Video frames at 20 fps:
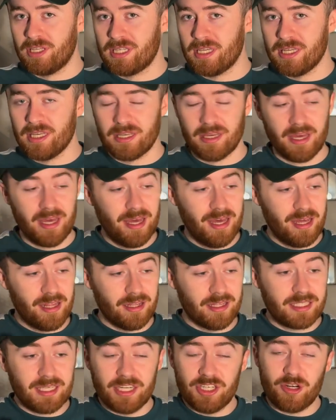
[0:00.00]
see.
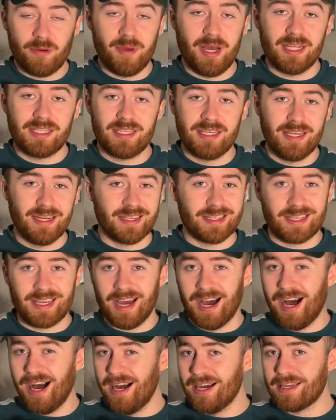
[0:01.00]
Lisandro Martinez
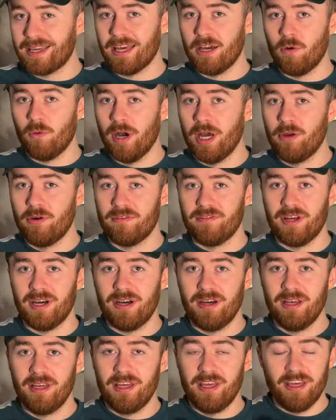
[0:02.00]
can't get away with
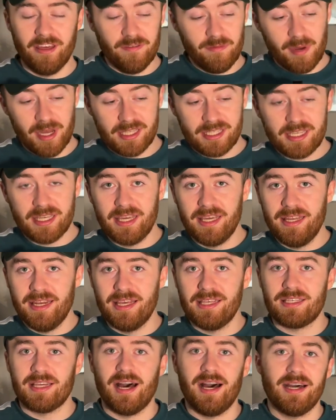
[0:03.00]
that. If
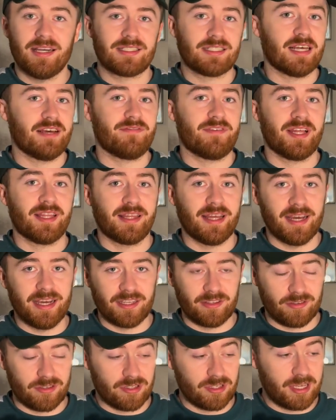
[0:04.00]
Martinez acts like Van
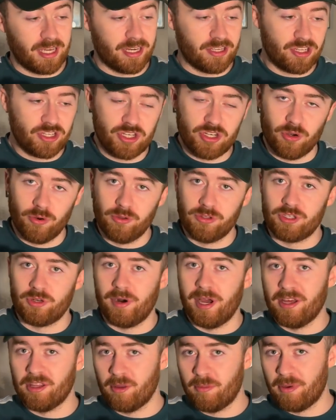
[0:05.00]
Dijk does and kind of struts
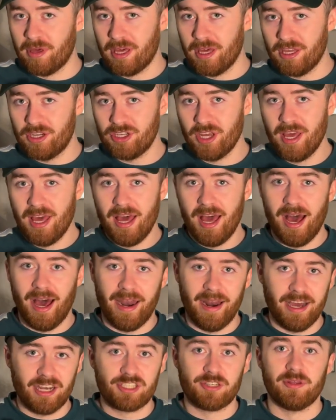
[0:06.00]
around the pitch
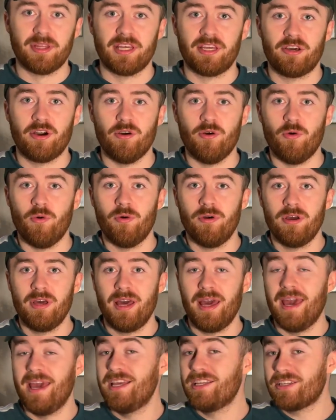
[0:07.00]
and acts really cool,
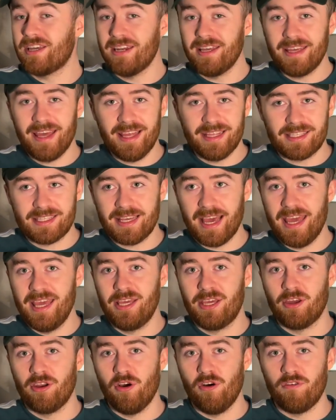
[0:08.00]
he's going to get
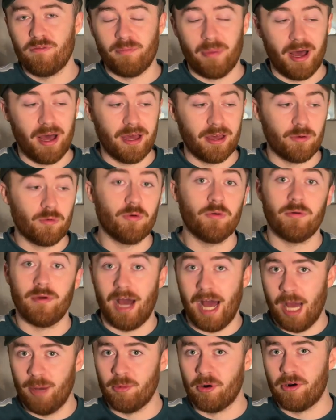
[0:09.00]
taken off by, well,
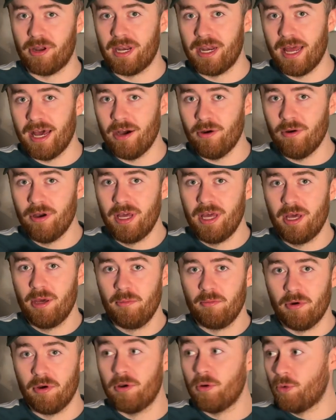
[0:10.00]
Amorim now,
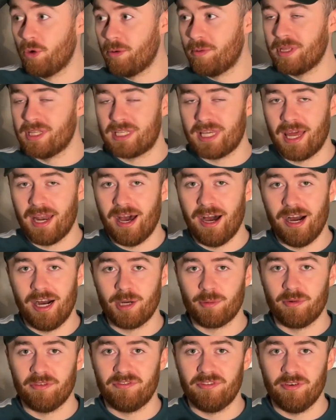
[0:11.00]
but it would have been Ten
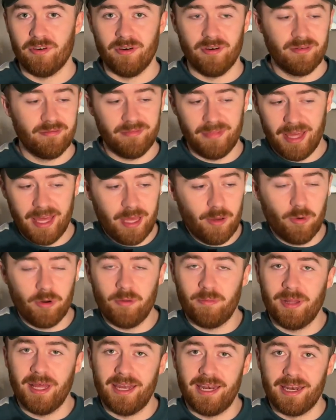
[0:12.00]
Hag before. He
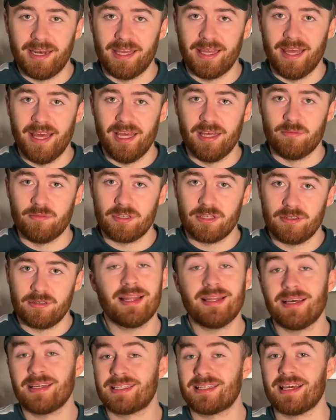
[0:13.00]
wouldn't have played any games.
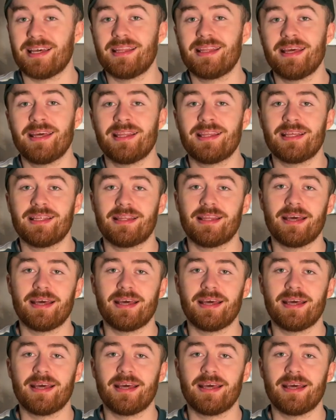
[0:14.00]
And like I say, at the end of